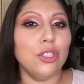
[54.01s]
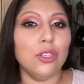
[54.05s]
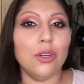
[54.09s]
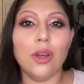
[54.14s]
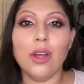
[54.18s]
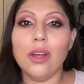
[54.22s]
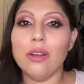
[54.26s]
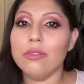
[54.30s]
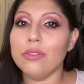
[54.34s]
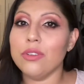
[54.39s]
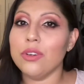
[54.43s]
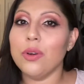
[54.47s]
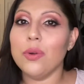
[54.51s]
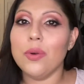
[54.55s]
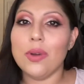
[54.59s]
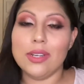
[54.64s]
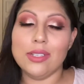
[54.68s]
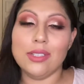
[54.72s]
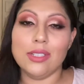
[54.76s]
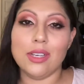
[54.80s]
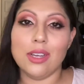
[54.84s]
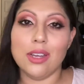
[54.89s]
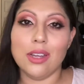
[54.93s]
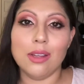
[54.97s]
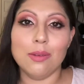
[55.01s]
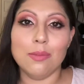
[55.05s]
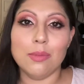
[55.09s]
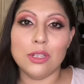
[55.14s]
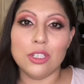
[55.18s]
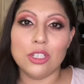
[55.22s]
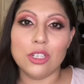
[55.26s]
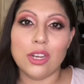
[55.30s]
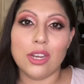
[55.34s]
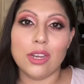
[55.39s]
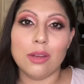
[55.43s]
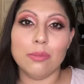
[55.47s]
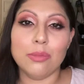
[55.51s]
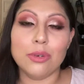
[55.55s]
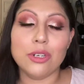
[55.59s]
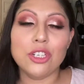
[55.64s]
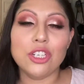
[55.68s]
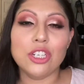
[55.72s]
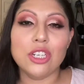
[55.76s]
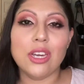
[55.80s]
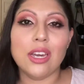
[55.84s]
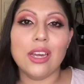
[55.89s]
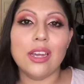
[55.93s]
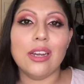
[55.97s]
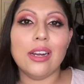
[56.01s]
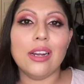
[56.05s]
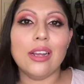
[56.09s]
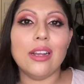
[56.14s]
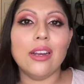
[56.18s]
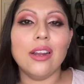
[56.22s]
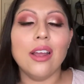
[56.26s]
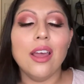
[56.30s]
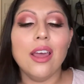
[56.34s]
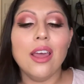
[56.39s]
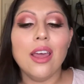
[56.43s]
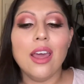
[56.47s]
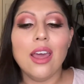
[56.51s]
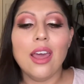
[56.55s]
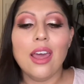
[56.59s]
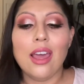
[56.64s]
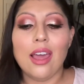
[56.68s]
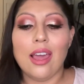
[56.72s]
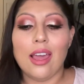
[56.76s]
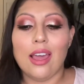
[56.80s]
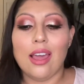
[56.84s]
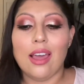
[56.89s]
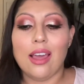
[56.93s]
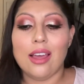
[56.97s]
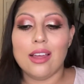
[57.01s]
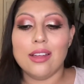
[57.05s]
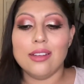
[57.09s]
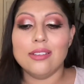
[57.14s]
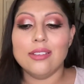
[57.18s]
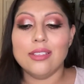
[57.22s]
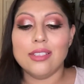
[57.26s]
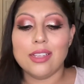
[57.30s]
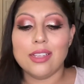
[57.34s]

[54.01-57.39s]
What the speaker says: You have no idea how much I appreciate it. And